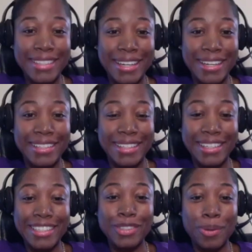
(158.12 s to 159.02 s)
That
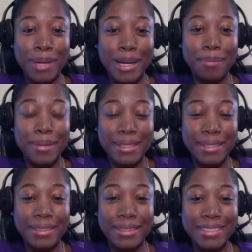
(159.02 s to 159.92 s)
is on my bucket
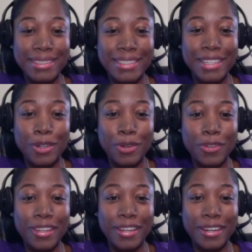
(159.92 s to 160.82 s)
list to get over
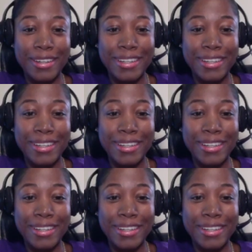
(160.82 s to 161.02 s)
there.